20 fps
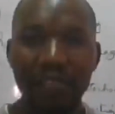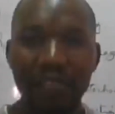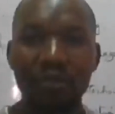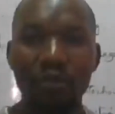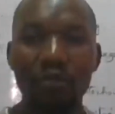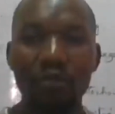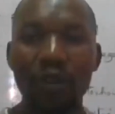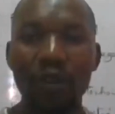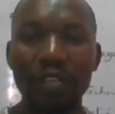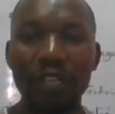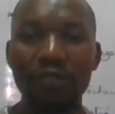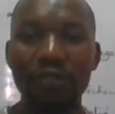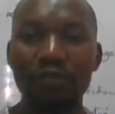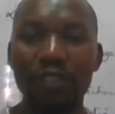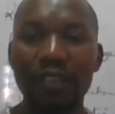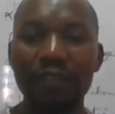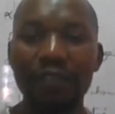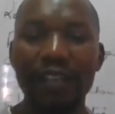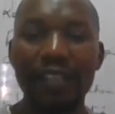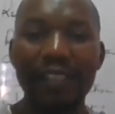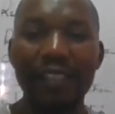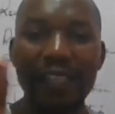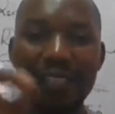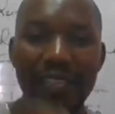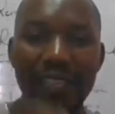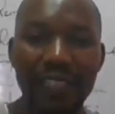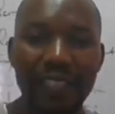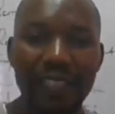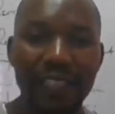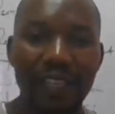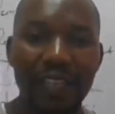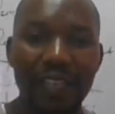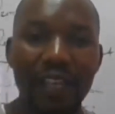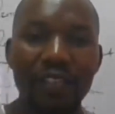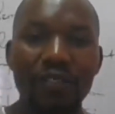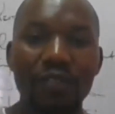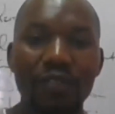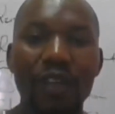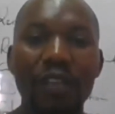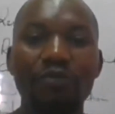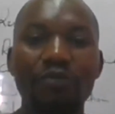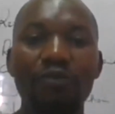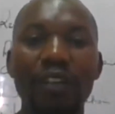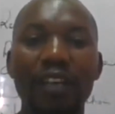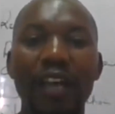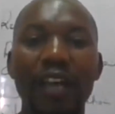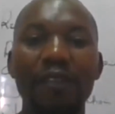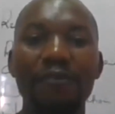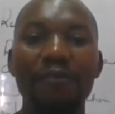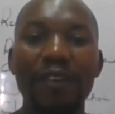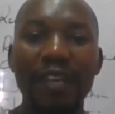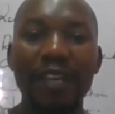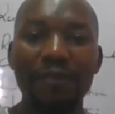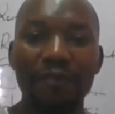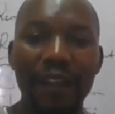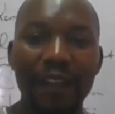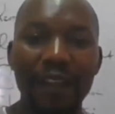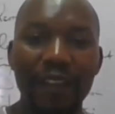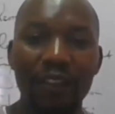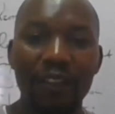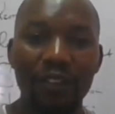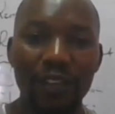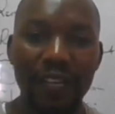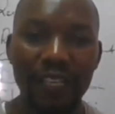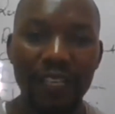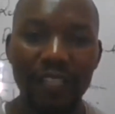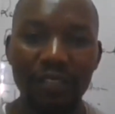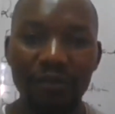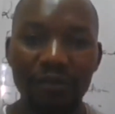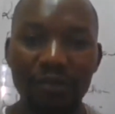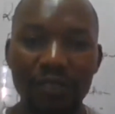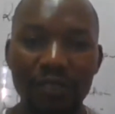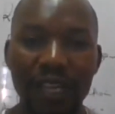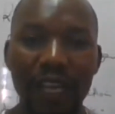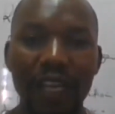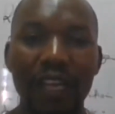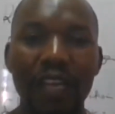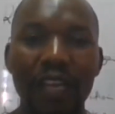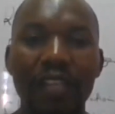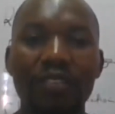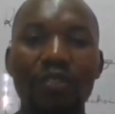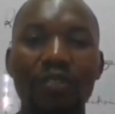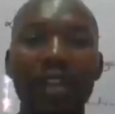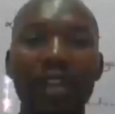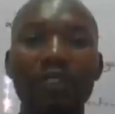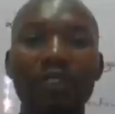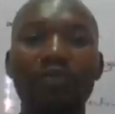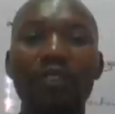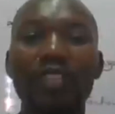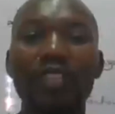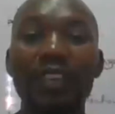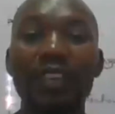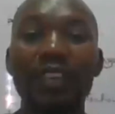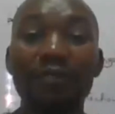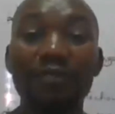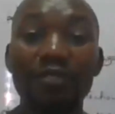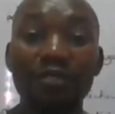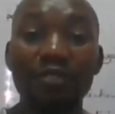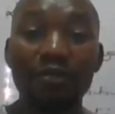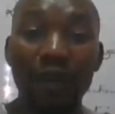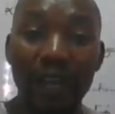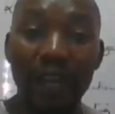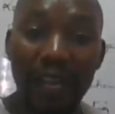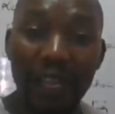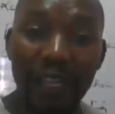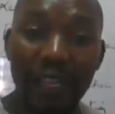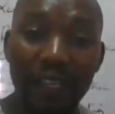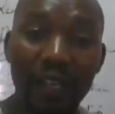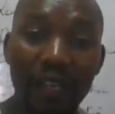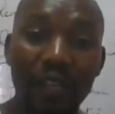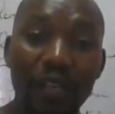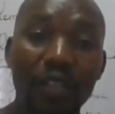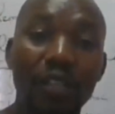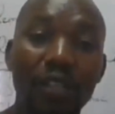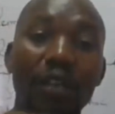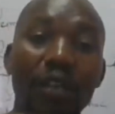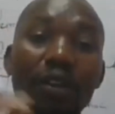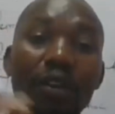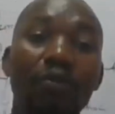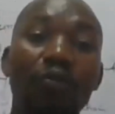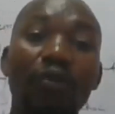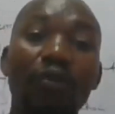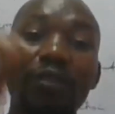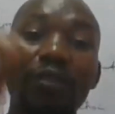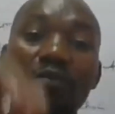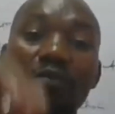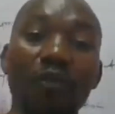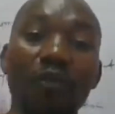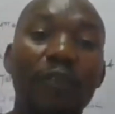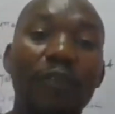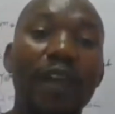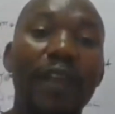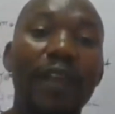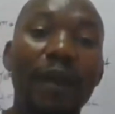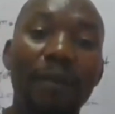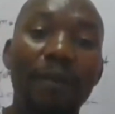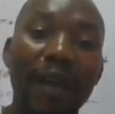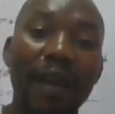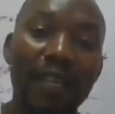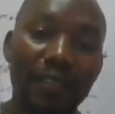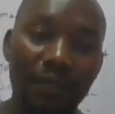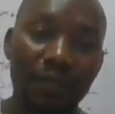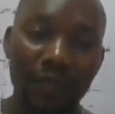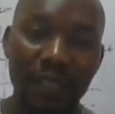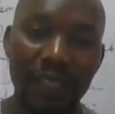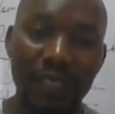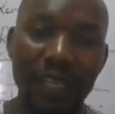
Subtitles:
So we want you to give us details so that we can verify the correct user, so that we give you your line, we remove the other person.